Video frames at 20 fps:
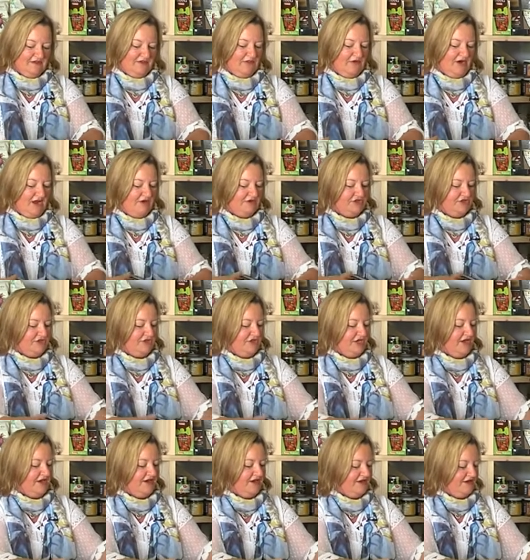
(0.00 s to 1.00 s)
brown
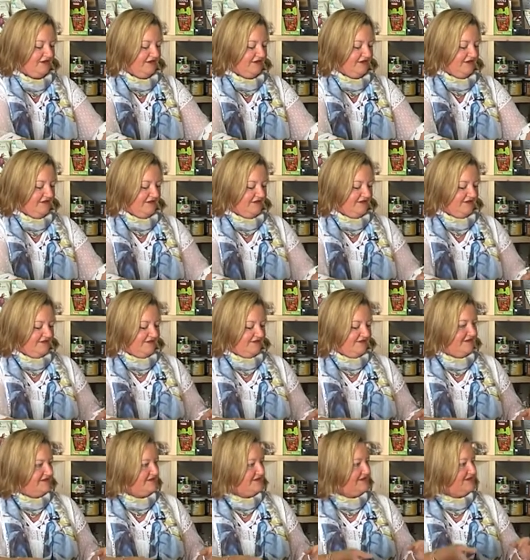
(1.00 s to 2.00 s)
sugar,
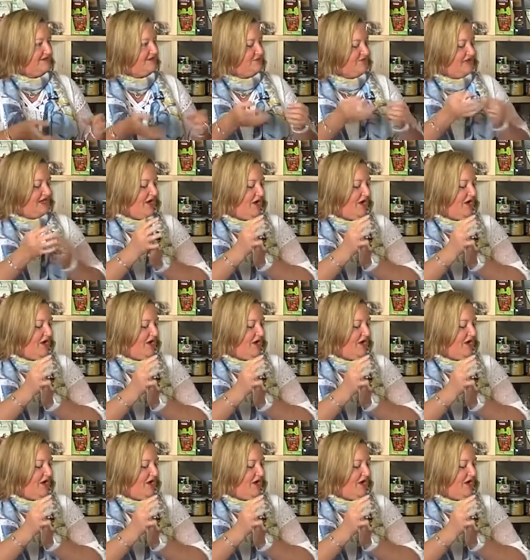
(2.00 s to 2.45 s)
sweet